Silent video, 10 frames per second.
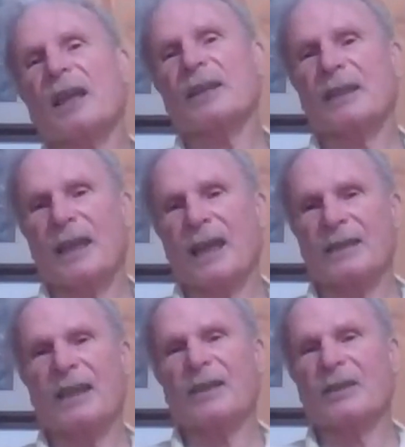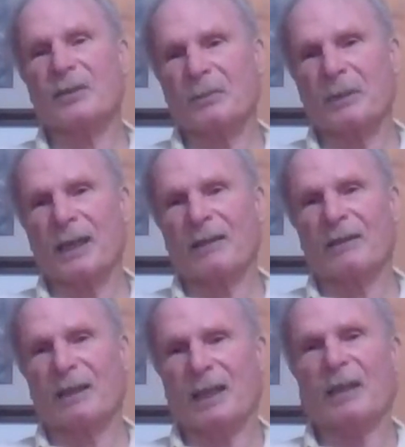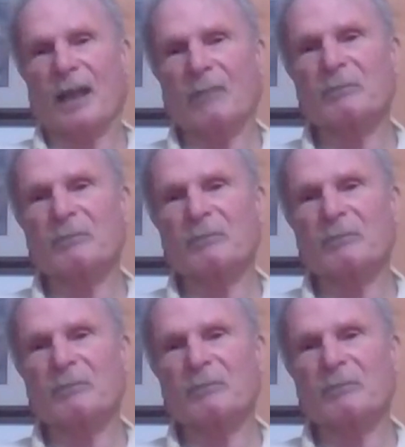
I've said today, 10 years from now, I